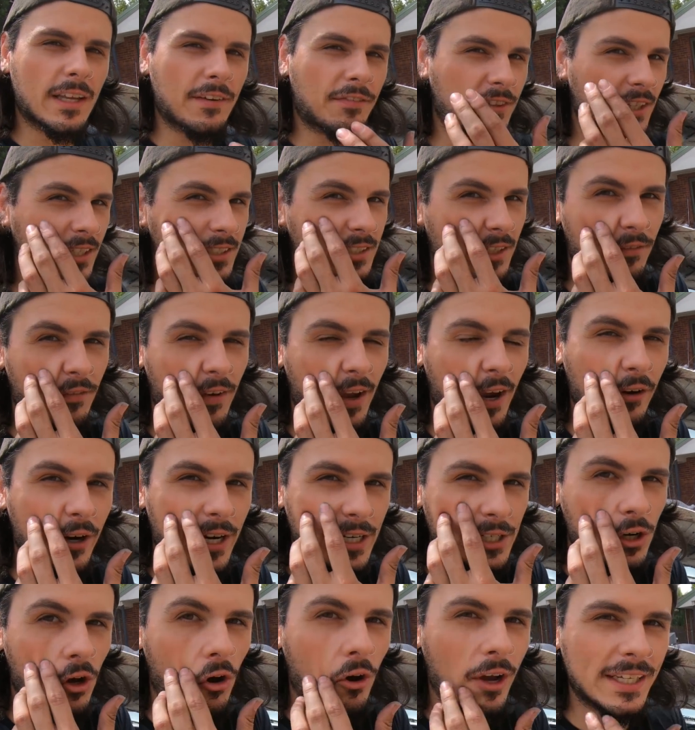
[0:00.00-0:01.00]
lifters are
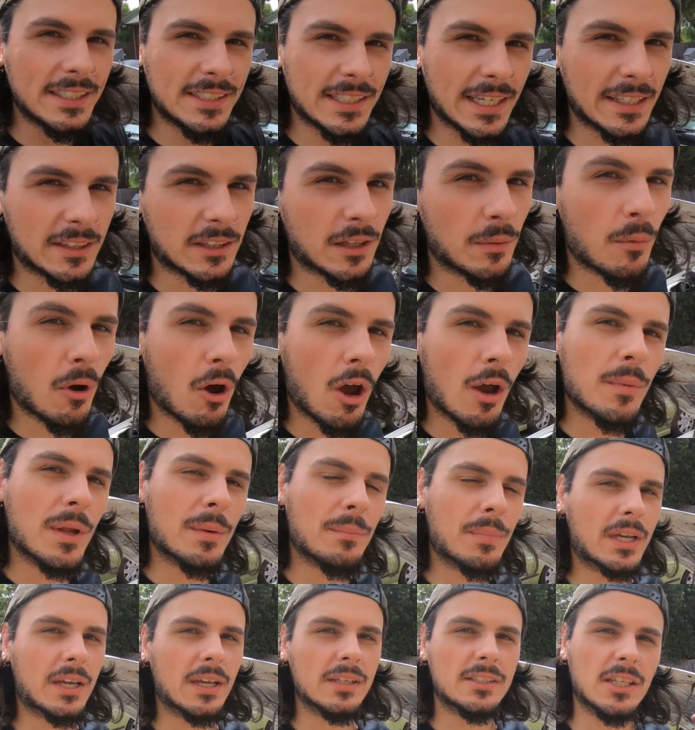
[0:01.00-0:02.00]
very noisy at the
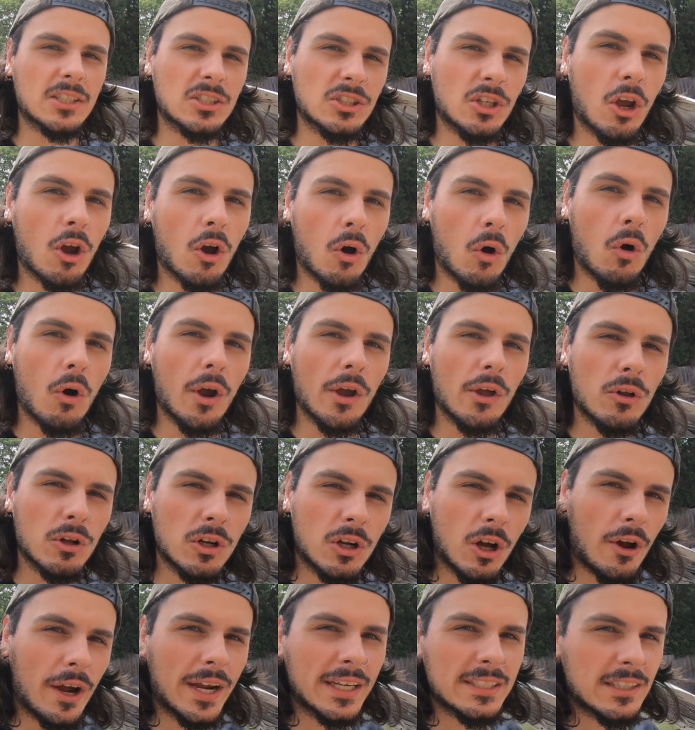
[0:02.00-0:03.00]
moment because there's no oil
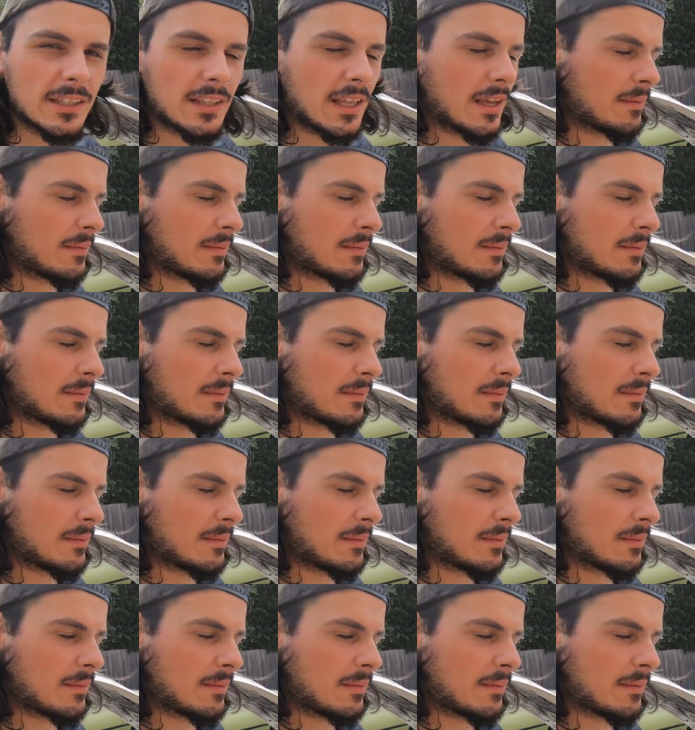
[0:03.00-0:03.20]
going to